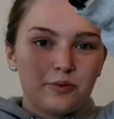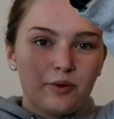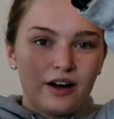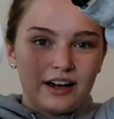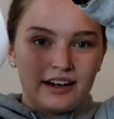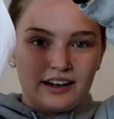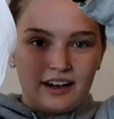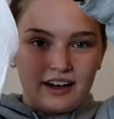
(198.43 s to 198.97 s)

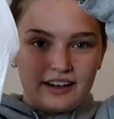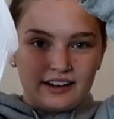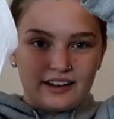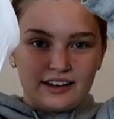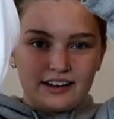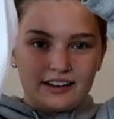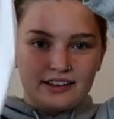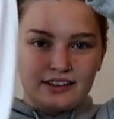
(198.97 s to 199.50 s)
white,
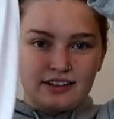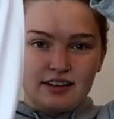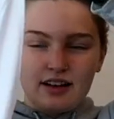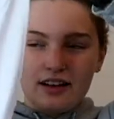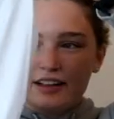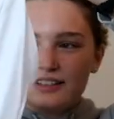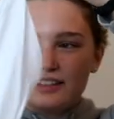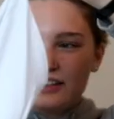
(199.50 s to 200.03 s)
like,
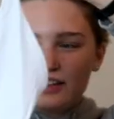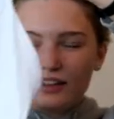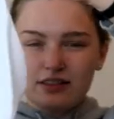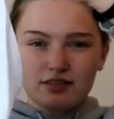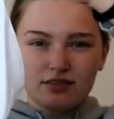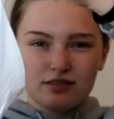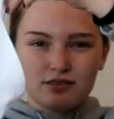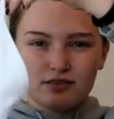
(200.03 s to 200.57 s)
is it?
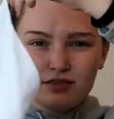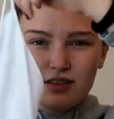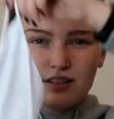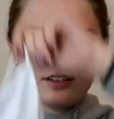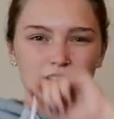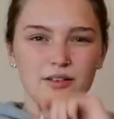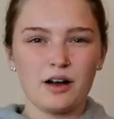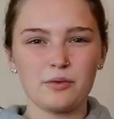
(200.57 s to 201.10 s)

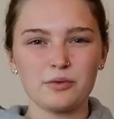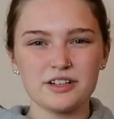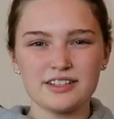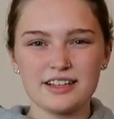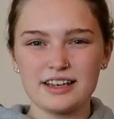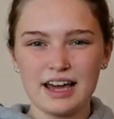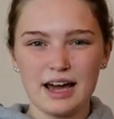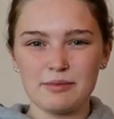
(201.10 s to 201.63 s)
I want to
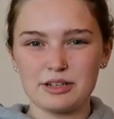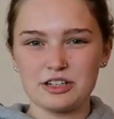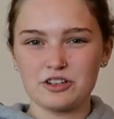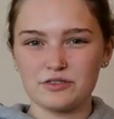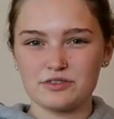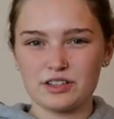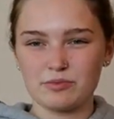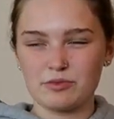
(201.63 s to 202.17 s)
say cami
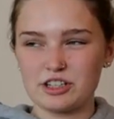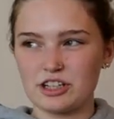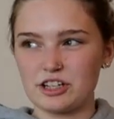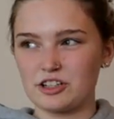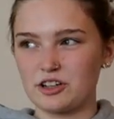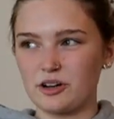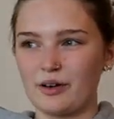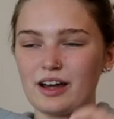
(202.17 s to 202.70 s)
top for some reason, I
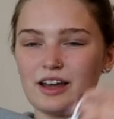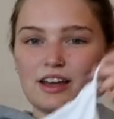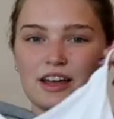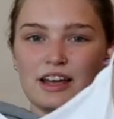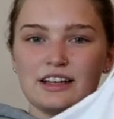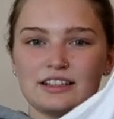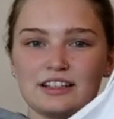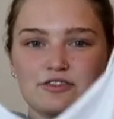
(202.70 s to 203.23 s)
don't know why.
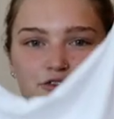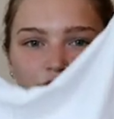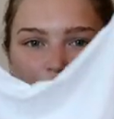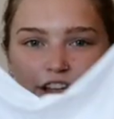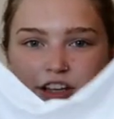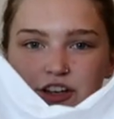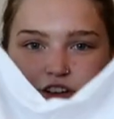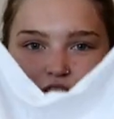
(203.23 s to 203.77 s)
It's this
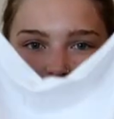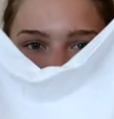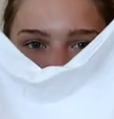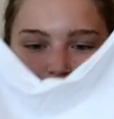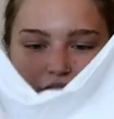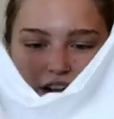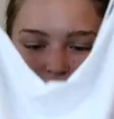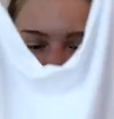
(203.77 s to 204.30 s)
really cute little
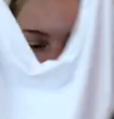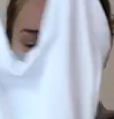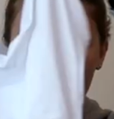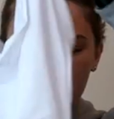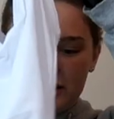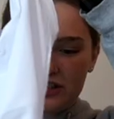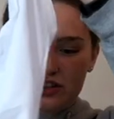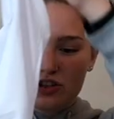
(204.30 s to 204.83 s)
vest
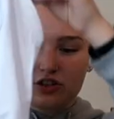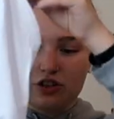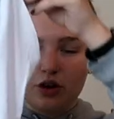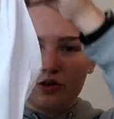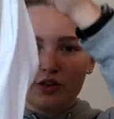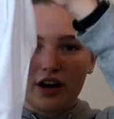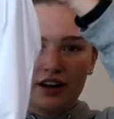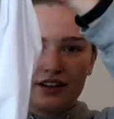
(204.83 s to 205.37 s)
top, and it's
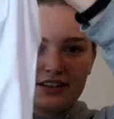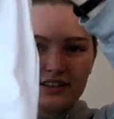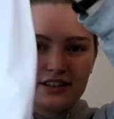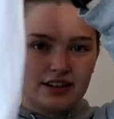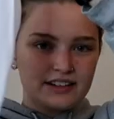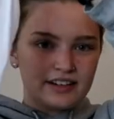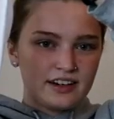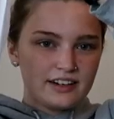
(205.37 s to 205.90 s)
so nice. It's
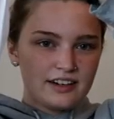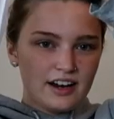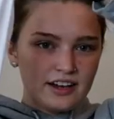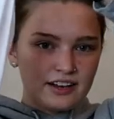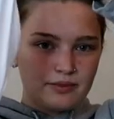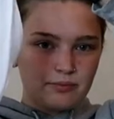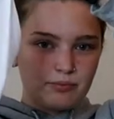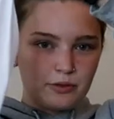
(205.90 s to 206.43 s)
like kind of
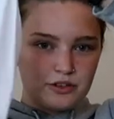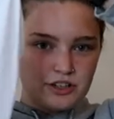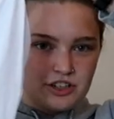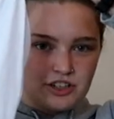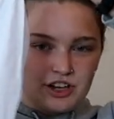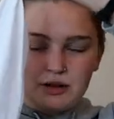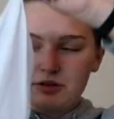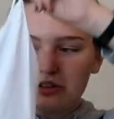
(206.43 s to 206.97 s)
like body
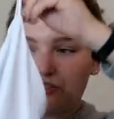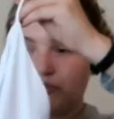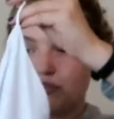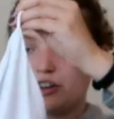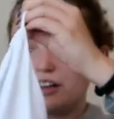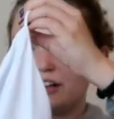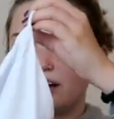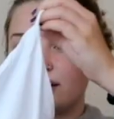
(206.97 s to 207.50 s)
shaped, it's
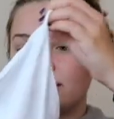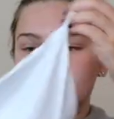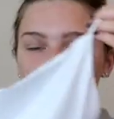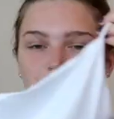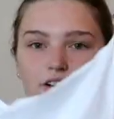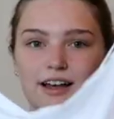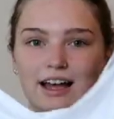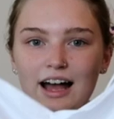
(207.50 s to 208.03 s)
really nice. It's
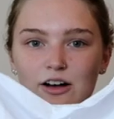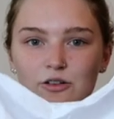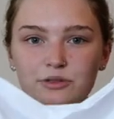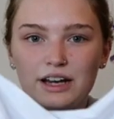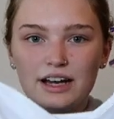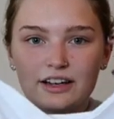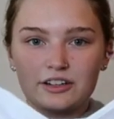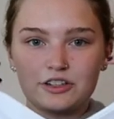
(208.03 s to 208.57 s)
got a cowl
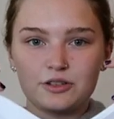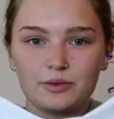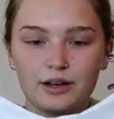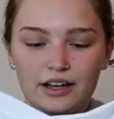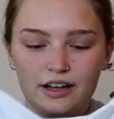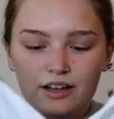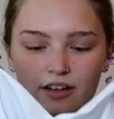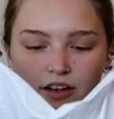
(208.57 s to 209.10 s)
neck to
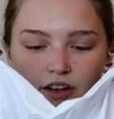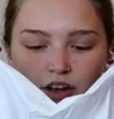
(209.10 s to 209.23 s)
it,